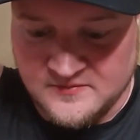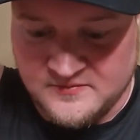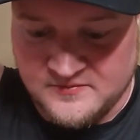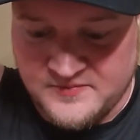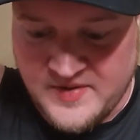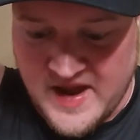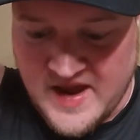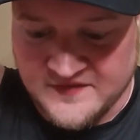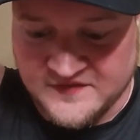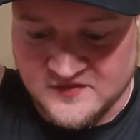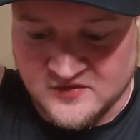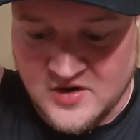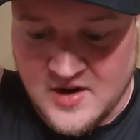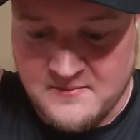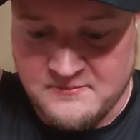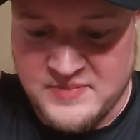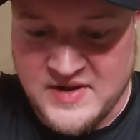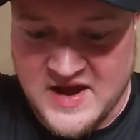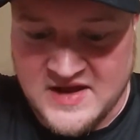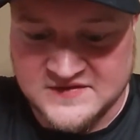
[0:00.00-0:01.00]
bass are on
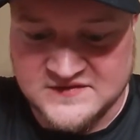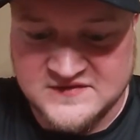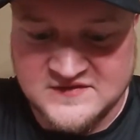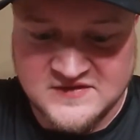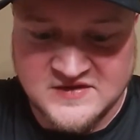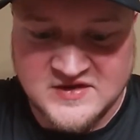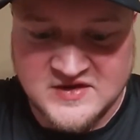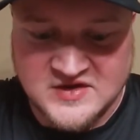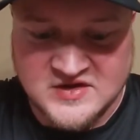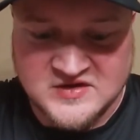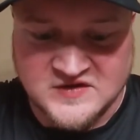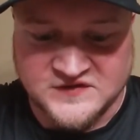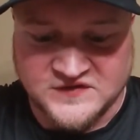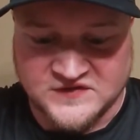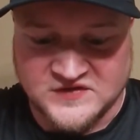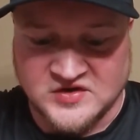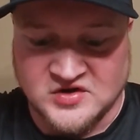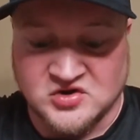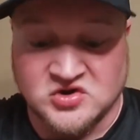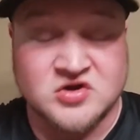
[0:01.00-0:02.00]
beds, because it's
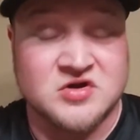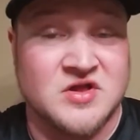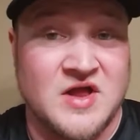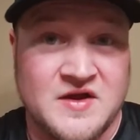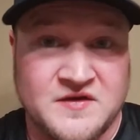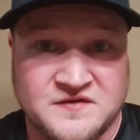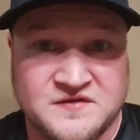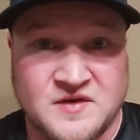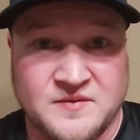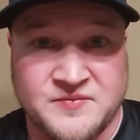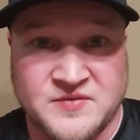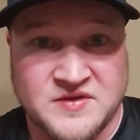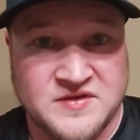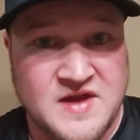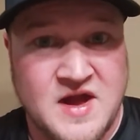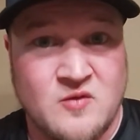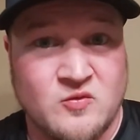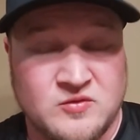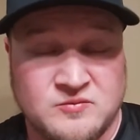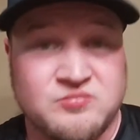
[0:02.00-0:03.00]
going to look like something
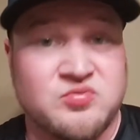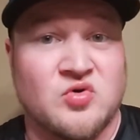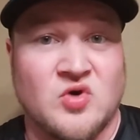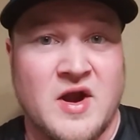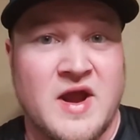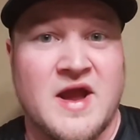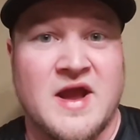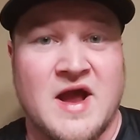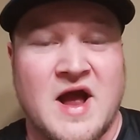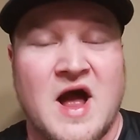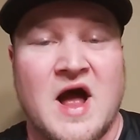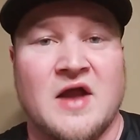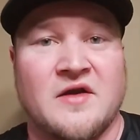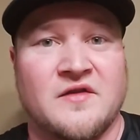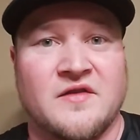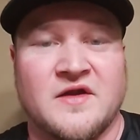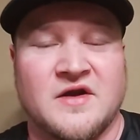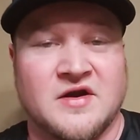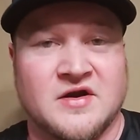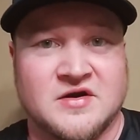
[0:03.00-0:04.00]
that would prey
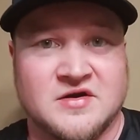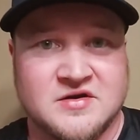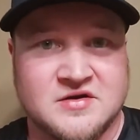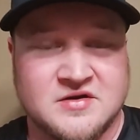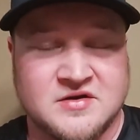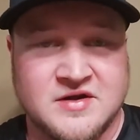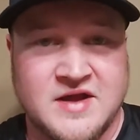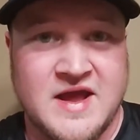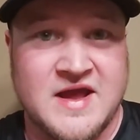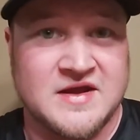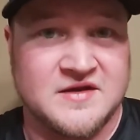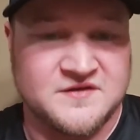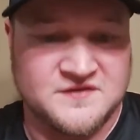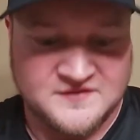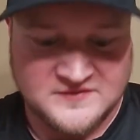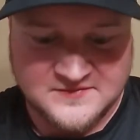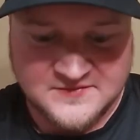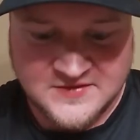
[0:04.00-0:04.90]
on their eggs.